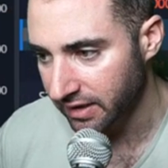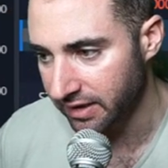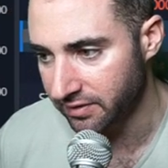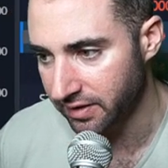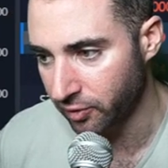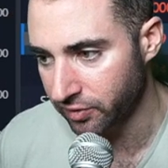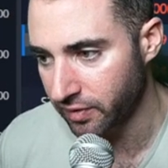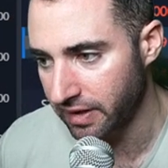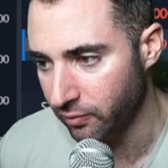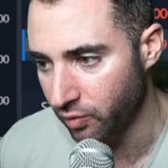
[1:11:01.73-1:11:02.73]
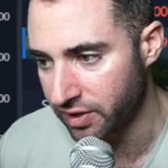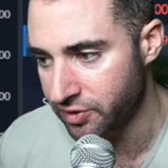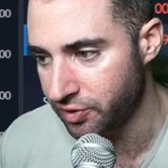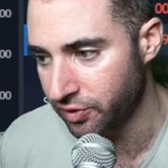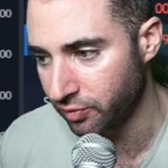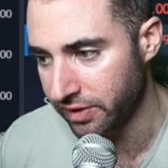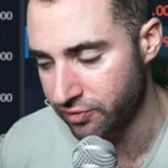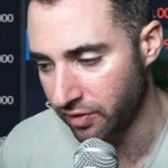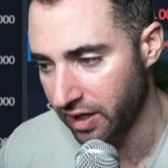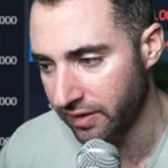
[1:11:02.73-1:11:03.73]
it'll still have 1, 2, 3
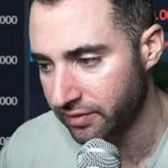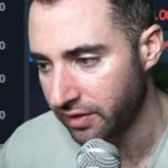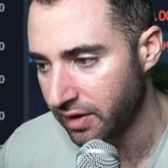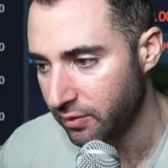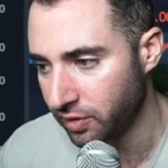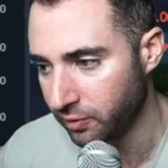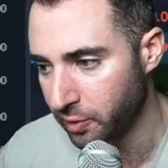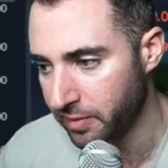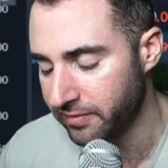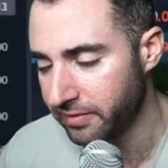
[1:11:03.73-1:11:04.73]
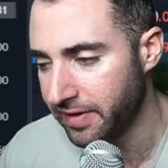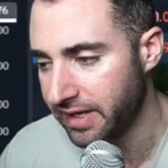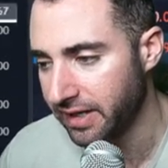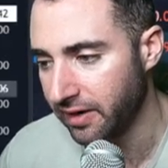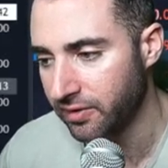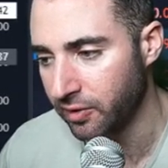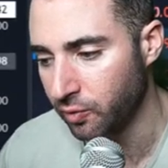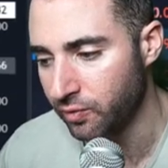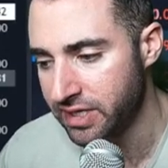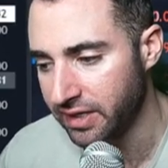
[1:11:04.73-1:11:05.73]
drives with a little bit of a fake out on
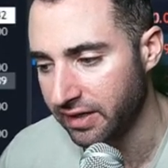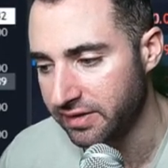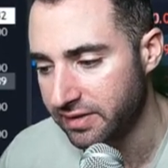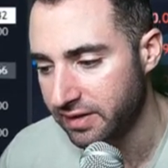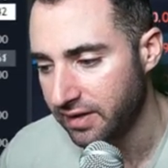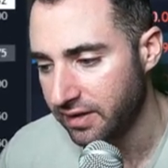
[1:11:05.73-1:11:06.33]
a weekend.